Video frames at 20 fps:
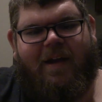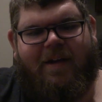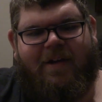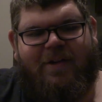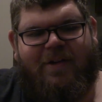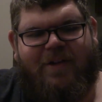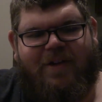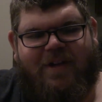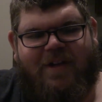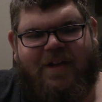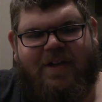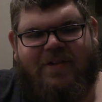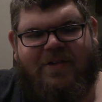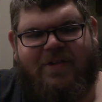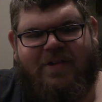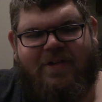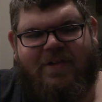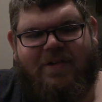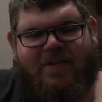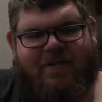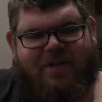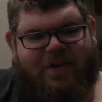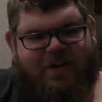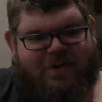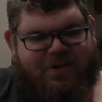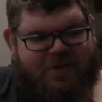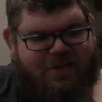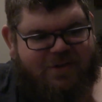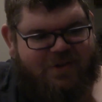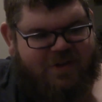the kitchen, there's
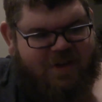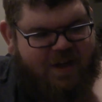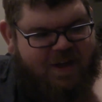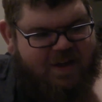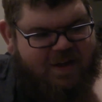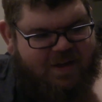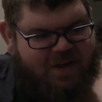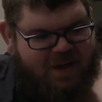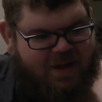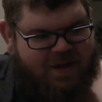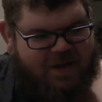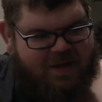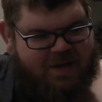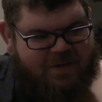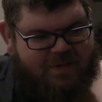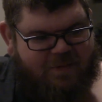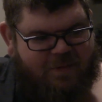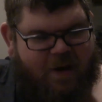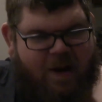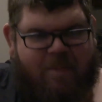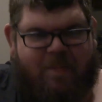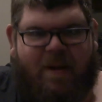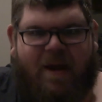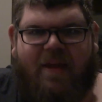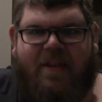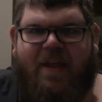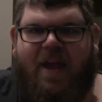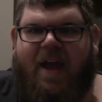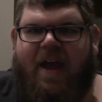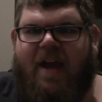a snake laying right by
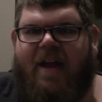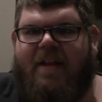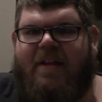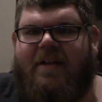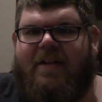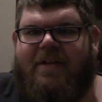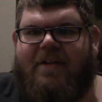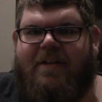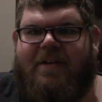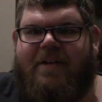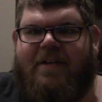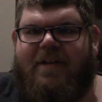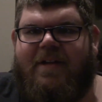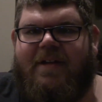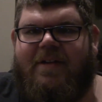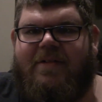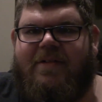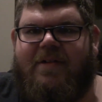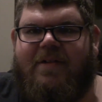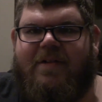the island in the kitchen.